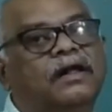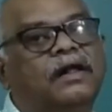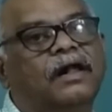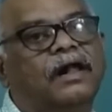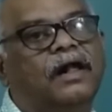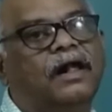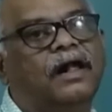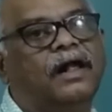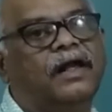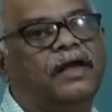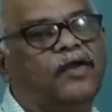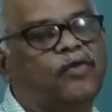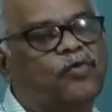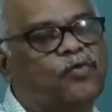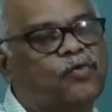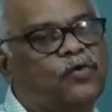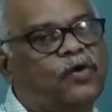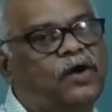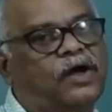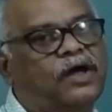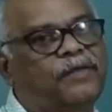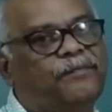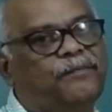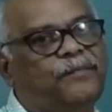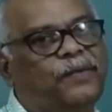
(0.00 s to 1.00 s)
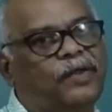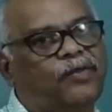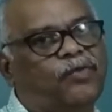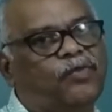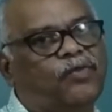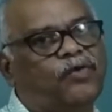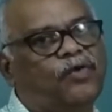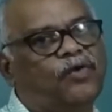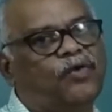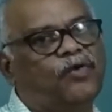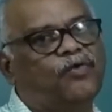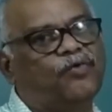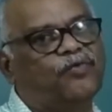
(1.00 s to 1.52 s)
S square plus
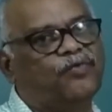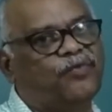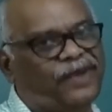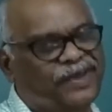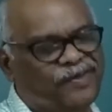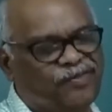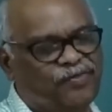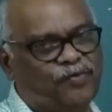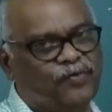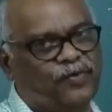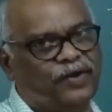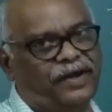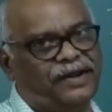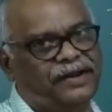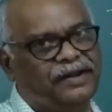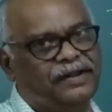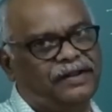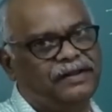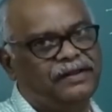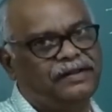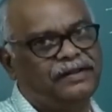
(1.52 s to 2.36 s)
phi square,